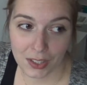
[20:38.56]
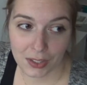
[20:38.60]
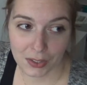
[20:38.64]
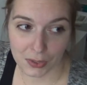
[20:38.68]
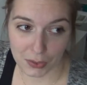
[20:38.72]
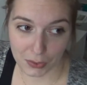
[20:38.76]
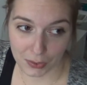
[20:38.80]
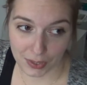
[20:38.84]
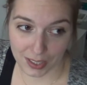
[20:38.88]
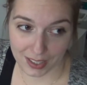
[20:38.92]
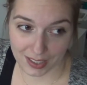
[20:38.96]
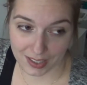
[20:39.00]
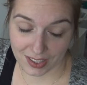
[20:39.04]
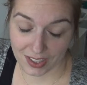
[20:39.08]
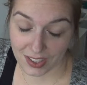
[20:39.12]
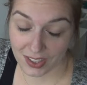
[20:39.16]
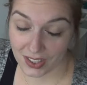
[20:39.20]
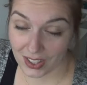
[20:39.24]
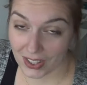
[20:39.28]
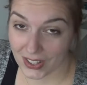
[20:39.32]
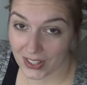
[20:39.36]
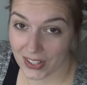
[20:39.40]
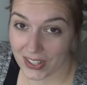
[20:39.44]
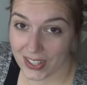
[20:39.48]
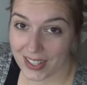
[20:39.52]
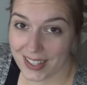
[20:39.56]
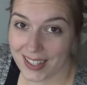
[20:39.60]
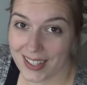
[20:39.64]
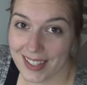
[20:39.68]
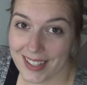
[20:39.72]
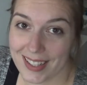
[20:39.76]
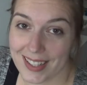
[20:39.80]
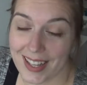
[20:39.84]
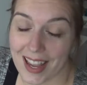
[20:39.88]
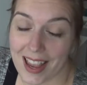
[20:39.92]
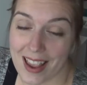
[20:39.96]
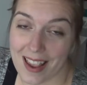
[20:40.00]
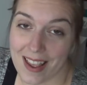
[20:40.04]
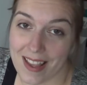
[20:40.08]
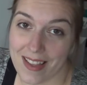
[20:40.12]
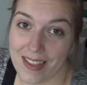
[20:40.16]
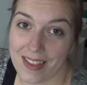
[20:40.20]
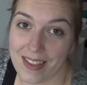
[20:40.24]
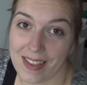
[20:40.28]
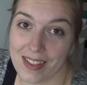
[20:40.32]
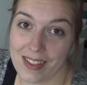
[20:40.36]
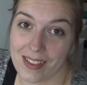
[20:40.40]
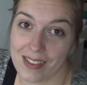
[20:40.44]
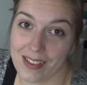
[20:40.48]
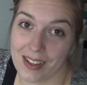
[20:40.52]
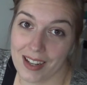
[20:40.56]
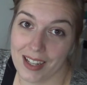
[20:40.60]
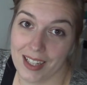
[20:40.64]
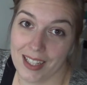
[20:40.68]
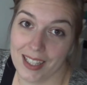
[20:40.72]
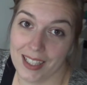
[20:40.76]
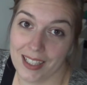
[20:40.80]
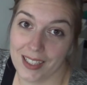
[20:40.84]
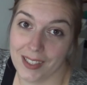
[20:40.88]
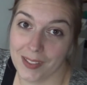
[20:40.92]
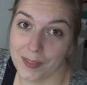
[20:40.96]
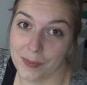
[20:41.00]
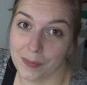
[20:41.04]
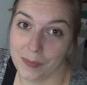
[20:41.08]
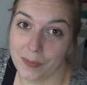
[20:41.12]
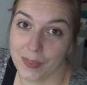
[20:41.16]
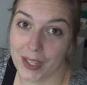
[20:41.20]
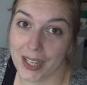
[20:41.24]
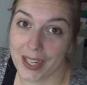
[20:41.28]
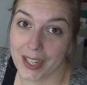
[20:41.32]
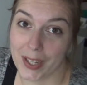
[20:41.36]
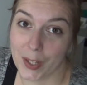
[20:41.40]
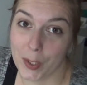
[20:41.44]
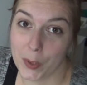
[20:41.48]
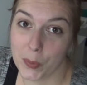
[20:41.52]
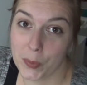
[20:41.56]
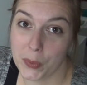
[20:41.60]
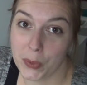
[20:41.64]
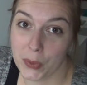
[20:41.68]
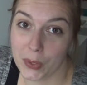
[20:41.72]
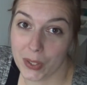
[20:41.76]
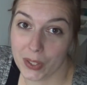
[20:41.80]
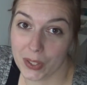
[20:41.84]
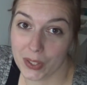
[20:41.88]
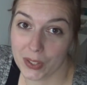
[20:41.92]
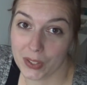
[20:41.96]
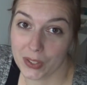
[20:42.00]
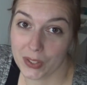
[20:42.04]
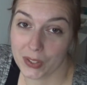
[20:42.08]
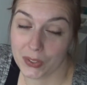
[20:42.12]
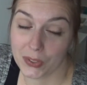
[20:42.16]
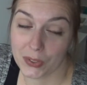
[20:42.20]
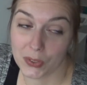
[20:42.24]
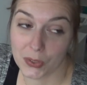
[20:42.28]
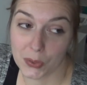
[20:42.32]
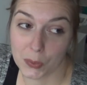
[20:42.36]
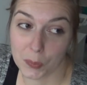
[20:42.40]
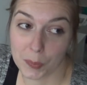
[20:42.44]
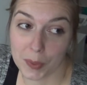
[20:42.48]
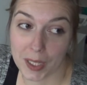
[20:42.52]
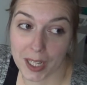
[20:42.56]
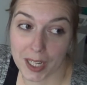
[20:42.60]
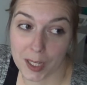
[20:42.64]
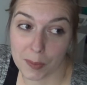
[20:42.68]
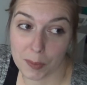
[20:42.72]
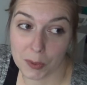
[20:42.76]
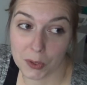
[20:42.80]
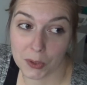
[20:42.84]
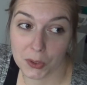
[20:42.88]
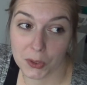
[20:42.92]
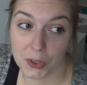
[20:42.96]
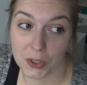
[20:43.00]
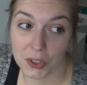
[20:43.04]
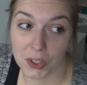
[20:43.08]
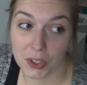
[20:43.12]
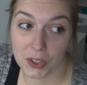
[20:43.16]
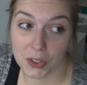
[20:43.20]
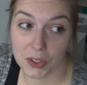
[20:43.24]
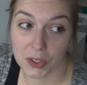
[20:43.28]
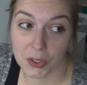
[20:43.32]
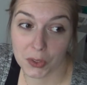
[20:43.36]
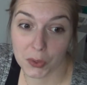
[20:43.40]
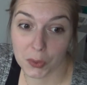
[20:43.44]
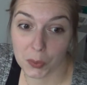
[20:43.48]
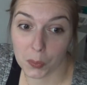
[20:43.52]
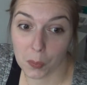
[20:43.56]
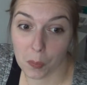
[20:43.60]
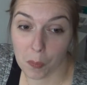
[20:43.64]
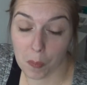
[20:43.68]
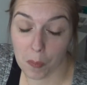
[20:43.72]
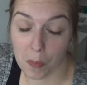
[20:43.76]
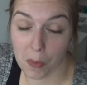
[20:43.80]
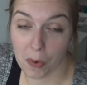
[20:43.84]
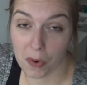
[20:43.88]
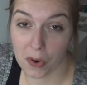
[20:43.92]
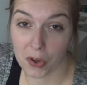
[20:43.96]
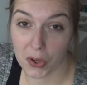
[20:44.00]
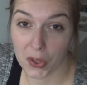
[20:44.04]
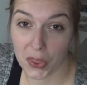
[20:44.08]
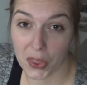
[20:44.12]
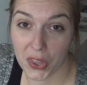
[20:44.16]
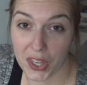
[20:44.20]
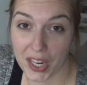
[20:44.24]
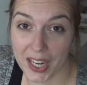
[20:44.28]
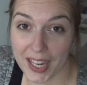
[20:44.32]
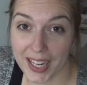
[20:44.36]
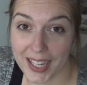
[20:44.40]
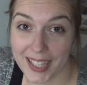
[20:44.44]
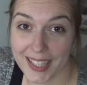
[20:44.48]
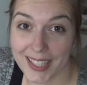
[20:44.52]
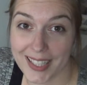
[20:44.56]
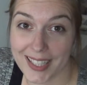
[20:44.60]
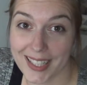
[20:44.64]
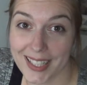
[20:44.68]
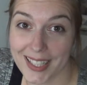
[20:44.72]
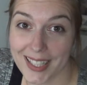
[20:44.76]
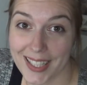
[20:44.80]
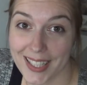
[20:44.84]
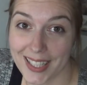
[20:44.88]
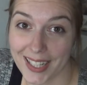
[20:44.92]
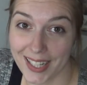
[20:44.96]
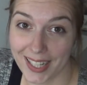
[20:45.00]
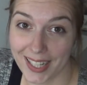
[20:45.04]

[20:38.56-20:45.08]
to get started, and I hope to be able to show you more things